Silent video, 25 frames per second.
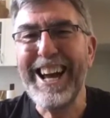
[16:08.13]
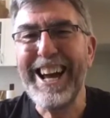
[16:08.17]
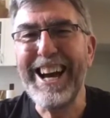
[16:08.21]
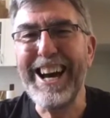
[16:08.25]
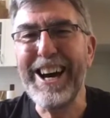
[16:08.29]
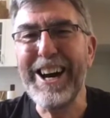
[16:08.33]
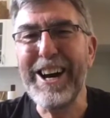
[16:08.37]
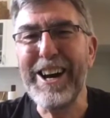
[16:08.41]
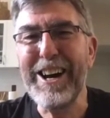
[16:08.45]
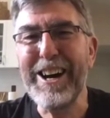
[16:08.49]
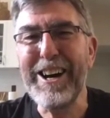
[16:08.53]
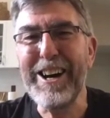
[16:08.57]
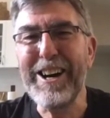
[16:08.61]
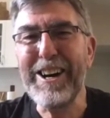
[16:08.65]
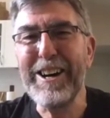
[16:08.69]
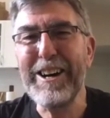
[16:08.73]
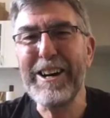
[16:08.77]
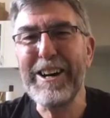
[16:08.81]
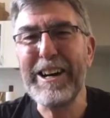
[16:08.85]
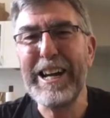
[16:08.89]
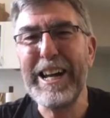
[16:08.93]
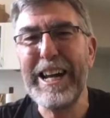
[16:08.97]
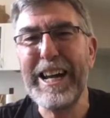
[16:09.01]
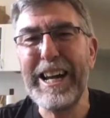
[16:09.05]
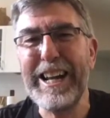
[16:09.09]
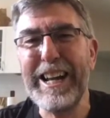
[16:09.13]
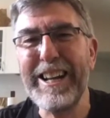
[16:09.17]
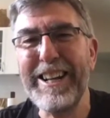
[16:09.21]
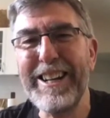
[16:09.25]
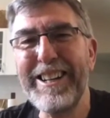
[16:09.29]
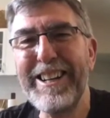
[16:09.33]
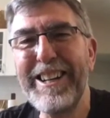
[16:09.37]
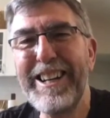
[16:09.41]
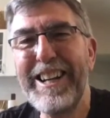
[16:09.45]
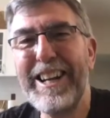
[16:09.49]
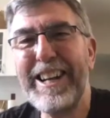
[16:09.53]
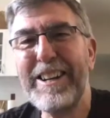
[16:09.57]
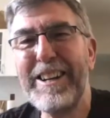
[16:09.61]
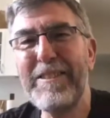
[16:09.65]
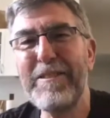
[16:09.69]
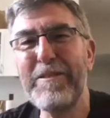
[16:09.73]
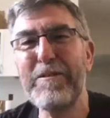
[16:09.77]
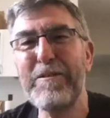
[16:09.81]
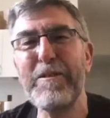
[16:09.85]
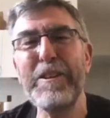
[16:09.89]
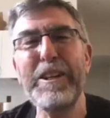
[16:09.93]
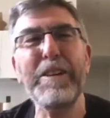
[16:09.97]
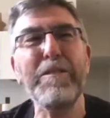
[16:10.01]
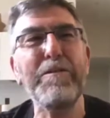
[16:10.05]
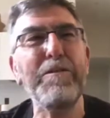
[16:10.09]
And
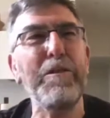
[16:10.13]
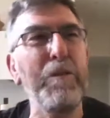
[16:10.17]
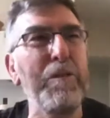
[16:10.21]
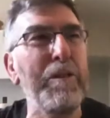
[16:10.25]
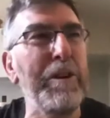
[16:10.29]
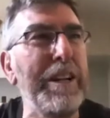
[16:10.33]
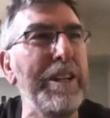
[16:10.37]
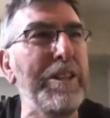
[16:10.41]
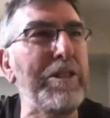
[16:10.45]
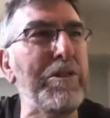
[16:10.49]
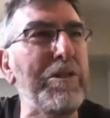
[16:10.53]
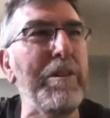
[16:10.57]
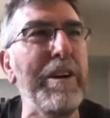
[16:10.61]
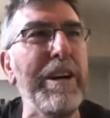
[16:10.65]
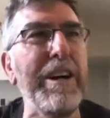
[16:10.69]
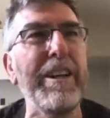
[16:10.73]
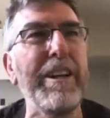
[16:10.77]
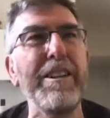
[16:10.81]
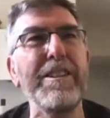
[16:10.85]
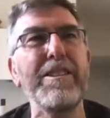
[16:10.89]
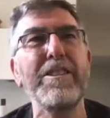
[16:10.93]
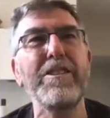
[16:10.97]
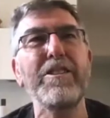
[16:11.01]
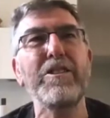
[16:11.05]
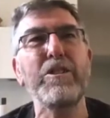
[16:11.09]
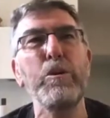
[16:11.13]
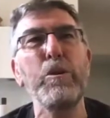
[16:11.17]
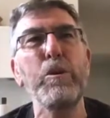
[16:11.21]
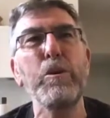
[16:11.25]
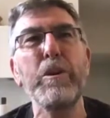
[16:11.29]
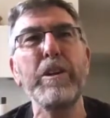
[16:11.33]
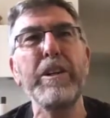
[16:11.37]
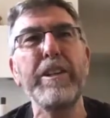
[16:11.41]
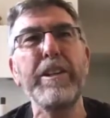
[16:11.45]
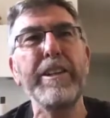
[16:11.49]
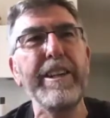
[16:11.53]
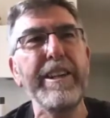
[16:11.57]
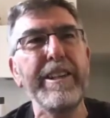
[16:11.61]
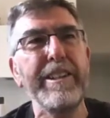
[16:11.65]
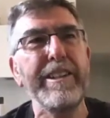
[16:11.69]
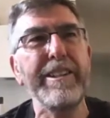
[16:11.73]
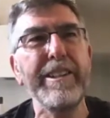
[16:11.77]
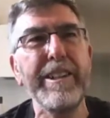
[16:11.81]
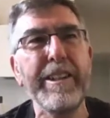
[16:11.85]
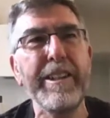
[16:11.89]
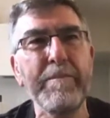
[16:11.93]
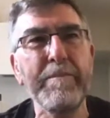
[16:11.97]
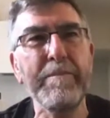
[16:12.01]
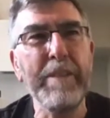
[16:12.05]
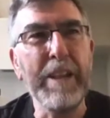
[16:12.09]
for Israel, it's a story
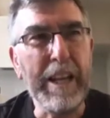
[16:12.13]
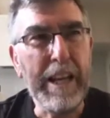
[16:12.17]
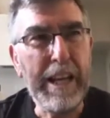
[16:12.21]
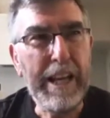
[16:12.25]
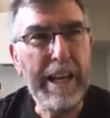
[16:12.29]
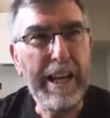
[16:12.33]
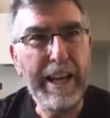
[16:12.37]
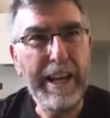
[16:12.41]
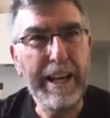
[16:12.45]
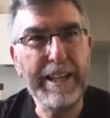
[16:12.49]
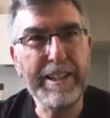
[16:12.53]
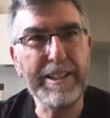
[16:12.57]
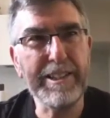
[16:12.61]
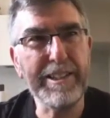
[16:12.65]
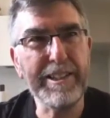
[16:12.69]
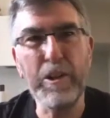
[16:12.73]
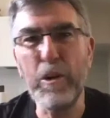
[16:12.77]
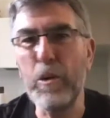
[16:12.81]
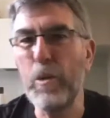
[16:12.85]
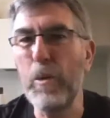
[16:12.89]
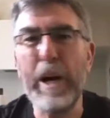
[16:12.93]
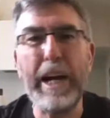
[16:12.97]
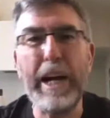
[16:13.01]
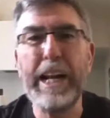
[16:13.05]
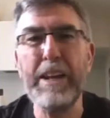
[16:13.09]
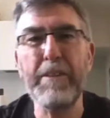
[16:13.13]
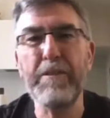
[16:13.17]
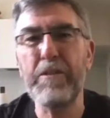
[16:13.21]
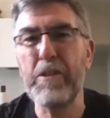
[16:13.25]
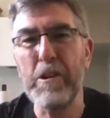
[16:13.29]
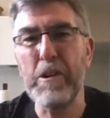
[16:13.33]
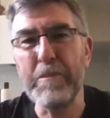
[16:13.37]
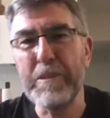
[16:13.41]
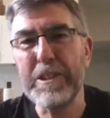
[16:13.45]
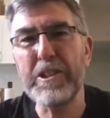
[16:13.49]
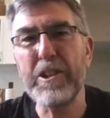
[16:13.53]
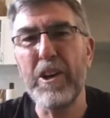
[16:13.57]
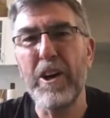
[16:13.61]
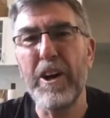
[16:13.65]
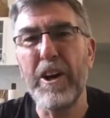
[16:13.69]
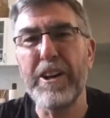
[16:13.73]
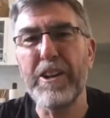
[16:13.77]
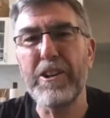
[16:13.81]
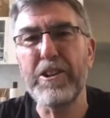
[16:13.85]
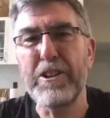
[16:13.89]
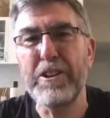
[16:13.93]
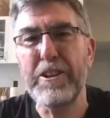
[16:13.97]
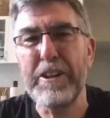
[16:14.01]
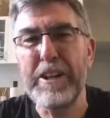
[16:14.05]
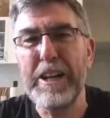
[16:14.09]
that is still waiting for a Messiah
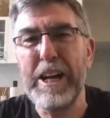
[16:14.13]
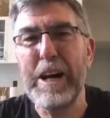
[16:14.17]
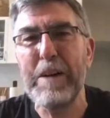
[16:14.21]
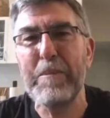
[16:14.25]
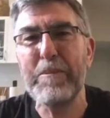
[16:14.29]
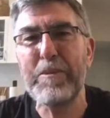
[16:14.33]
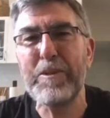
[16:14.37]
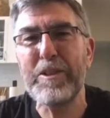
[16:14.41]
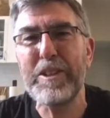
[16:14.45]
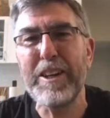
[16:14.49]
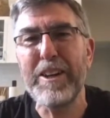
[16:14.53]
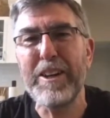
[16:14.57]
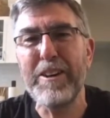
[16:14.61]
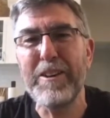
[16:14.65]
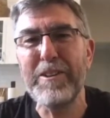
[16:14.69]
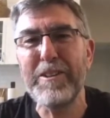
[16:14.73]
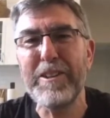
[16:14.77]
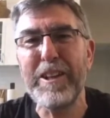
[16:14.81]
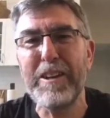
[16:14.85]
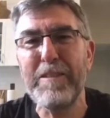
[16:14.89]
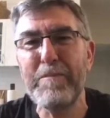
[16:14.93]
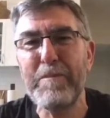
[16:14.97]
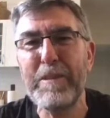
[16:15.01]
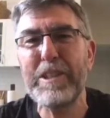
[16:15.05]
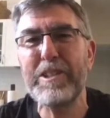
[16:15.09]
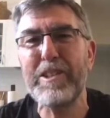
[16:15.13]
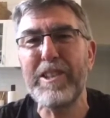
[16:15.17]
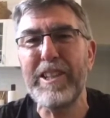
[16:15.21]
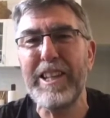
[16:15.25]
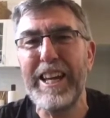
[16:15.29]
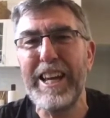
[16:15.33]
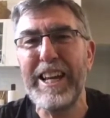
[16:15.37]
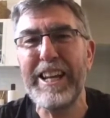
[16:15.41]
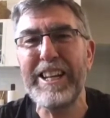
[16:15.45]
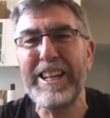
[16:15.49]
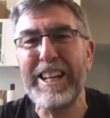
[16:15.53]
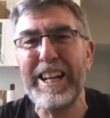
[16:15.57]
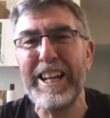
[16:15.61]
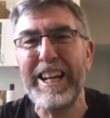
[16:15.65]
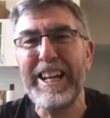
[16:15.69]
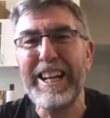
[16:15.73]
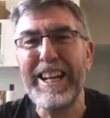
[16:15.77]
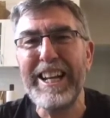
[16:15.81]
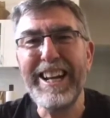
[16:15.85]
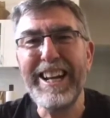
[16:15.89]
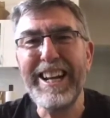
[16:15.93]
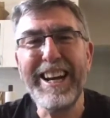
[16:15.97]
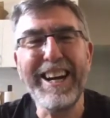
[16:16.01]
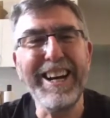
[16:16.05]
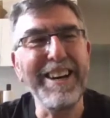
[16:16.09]
to turn up. So they've missed the ending,
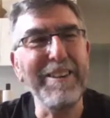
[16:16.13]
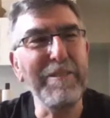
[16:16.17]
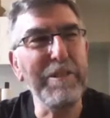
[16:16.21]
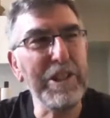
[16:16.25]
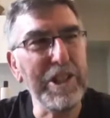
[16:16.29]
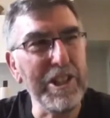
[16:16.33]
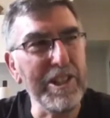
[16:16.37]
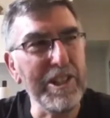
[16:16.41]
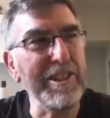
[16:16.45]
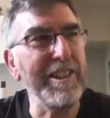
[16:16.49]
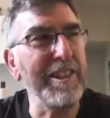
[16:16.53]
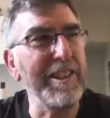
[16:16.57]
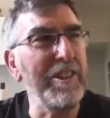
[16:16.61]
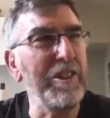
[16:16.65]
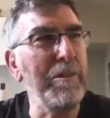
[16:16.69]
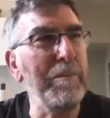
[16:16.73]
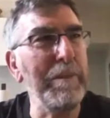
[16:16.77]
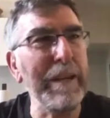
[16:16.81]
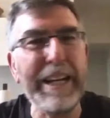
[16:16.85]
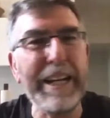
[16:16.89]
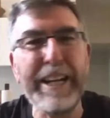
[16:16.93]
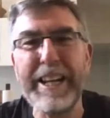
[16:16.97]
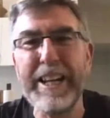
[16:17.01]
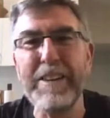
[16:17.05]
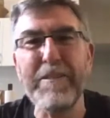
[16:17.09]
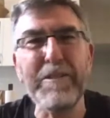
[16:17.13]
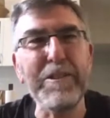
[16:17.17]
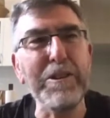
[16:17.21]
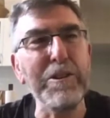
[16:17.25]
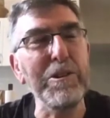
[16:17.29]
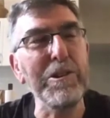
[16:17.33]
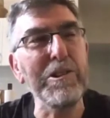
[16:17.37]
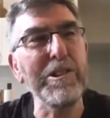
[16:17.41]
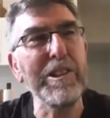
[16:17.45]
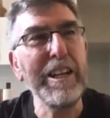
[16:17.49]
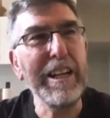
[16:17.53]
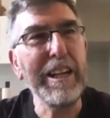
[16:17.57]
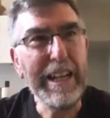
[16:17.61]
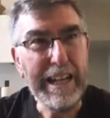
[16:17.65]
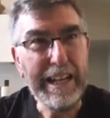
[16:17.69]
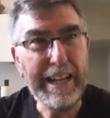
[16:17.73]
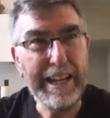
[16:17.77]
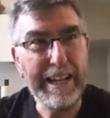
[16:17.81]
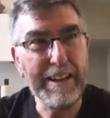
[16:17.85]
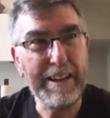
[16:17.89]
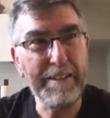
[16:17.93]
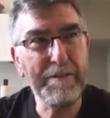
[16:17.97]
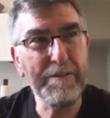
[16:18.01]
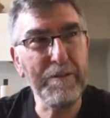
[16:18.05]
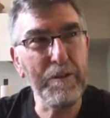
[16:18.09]
which is the new beginning, of course.
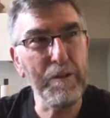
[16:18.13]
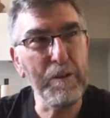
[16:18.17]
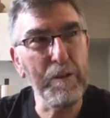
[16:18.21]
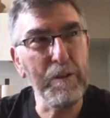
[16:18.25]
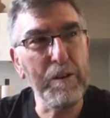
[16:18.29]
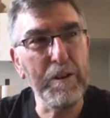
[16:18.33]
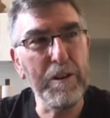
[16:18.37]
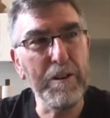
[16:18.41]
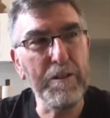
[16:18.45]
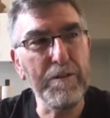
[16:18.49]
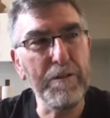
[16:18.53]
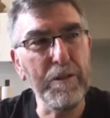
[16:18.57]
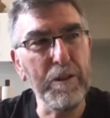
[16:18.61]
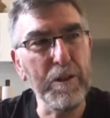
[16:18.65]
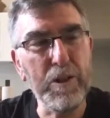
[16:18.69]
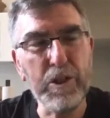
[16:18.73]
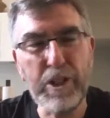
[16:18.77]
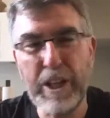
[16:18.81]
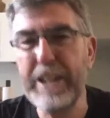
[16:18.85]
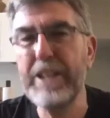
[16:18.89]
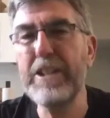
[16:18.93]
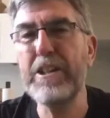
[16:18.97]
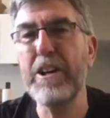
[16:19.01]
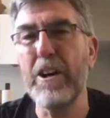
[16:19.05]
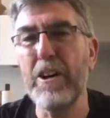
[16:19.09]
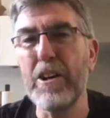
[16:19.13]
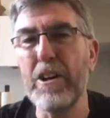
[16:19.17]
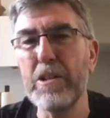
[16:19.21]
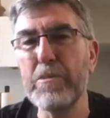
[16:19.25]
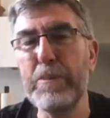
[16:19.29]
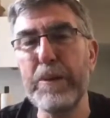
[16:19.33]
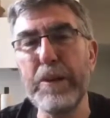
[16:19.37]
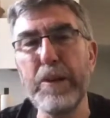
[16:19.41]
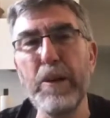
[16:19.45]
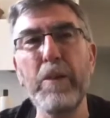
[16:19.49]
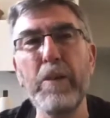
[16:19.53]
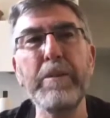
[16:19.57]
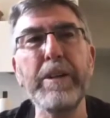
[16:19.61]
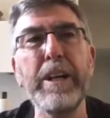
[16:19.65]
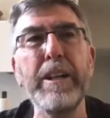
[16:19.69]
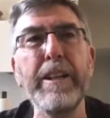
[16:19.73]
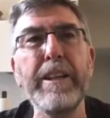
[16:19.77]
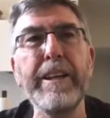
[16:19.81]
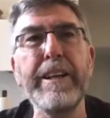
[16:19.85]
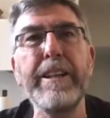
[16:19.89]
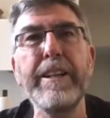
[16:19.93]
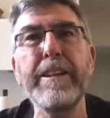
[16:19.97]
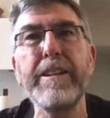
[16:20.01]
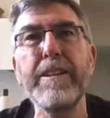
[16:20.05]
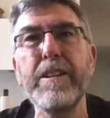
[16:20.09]
And for Gentiles,
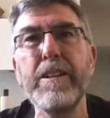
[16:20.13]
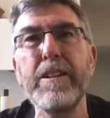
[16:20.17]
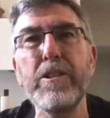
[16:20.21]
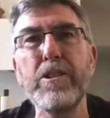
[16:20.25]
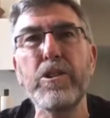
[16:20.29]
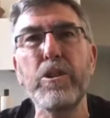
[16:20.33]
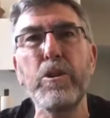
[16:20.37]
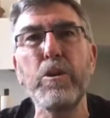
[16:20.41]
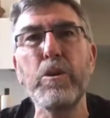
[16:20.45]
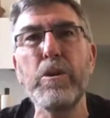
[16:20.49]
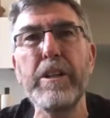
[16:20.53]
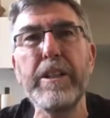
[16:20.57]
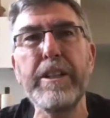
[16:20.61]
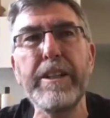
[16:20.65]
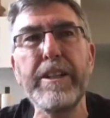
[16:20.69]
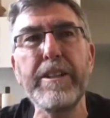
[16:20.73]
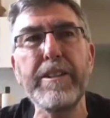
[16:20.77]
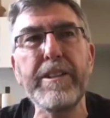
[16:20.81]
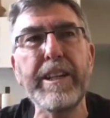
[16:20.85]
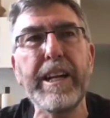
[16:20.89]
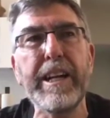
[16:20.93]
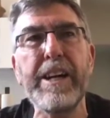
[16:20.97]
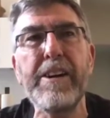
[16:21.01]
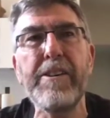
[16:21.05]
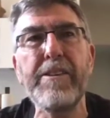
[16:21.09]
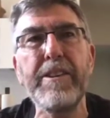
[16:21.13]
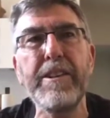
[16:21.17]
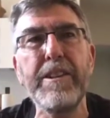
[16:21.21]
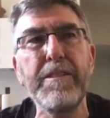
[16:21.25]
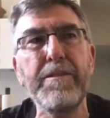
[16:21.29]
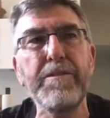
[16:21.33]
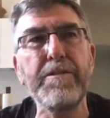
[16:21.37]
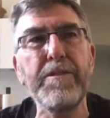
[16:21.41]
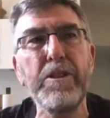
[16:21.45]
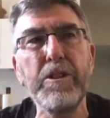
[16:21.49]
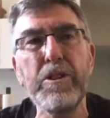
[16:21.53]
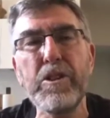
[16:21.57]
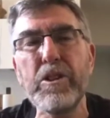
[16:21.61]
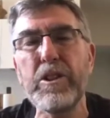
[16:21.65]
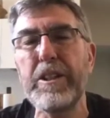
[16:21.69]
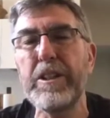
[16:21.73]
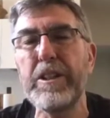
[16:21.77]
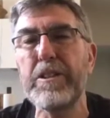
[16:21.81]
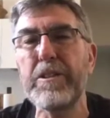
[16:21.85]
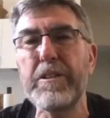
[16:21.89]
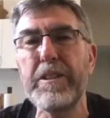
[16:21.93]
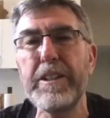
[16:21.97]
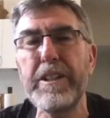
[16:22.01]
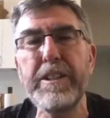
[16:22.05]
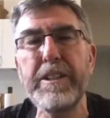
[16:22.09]
predominantly, the story that is current in the first
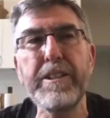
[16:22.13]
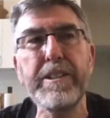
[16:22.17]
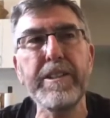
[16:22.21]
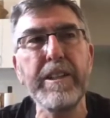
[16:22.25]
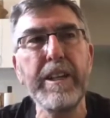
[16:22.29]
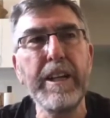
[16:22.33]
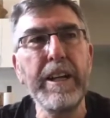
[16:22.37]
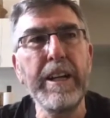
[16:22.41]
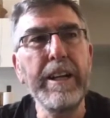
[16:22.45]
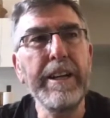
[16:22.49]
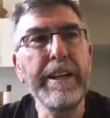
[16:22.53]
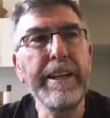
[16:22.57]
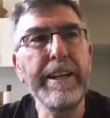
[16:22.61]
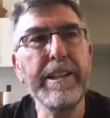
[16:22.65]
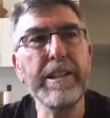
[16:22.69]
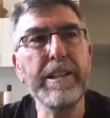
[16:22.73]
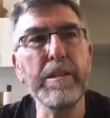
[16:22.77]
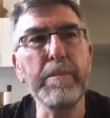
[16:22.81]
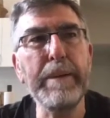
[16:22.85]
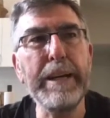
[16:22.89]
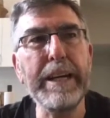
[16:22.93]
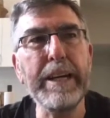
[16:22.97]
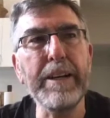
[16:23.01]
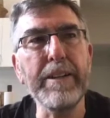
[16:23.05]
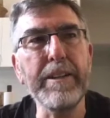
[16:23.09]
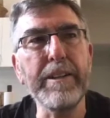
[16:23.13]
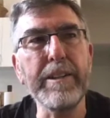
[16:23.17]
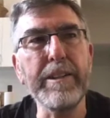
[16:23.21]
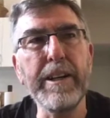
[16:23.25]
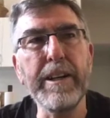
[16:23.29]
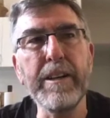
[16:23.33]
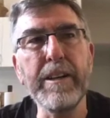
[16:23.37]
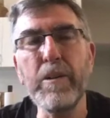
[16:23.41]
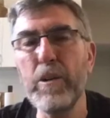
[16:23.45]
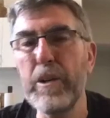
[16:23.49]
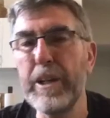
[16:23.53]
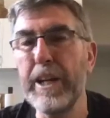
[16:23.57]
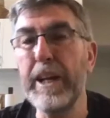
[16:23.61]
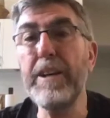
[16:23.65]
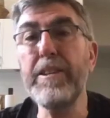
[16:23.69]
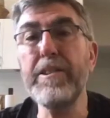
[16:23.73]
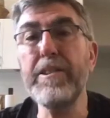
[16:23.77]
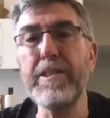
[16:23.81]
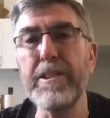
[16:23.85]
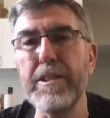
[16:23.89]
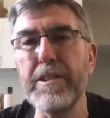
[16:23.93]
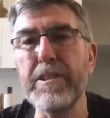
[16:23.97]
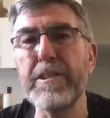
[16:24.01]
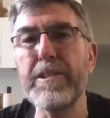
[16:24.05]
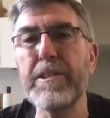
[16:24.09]
century is about
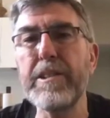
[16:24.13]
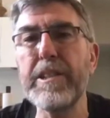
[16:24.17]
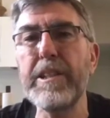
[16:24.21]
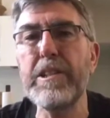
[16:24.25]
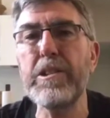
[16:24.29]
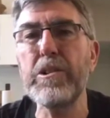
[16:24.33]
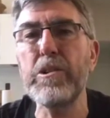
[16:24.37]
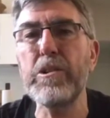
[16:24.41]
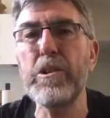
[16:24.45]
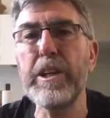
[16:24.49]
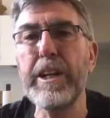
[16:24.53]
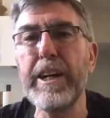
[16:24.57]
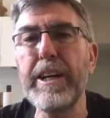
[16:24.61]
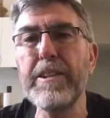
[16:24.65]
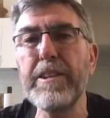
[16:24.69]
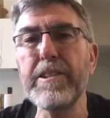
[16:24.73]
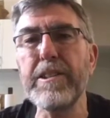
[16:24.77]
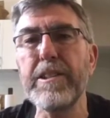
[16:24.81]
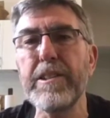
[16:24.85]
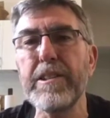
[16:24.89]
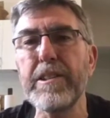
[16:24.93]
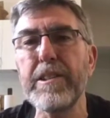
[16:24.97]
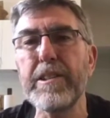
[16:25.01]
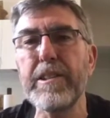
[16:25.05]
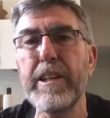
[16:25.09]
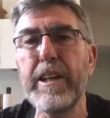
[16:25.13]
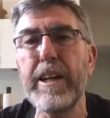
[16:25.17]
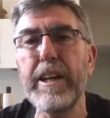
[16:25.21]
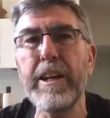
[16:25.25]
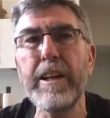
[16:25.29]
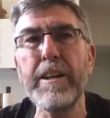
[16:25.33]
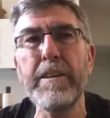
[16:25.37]
Augustus, Caesar Augustus.